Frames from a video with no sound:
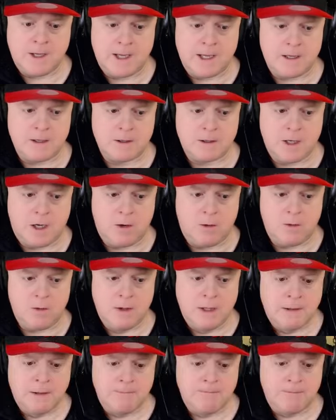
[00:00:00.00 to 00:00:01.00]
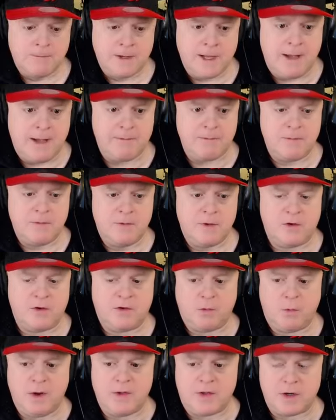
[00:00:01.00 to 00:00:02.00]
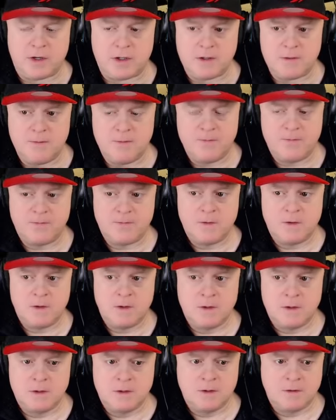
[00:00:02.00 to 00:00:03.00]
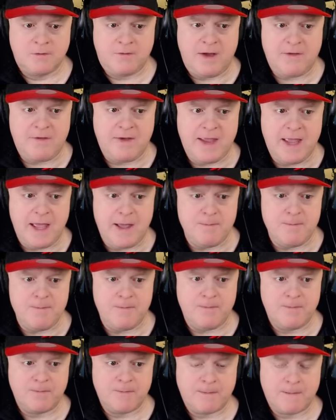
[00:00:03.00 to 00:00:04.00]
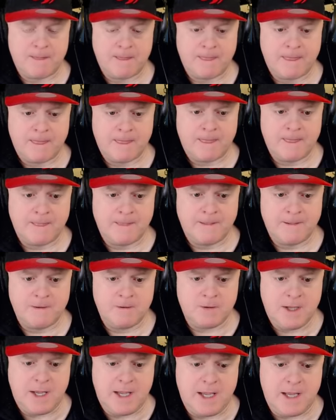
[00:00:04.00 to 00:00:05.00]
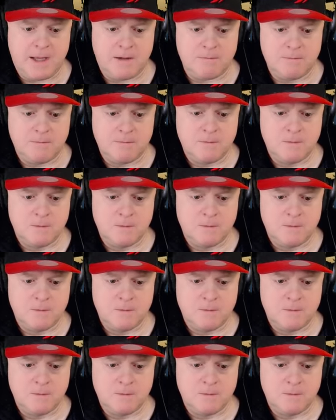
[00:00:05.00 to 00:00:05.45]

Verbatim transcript: Hey, go. Yep, there's Wither. 5 a.m. Okay.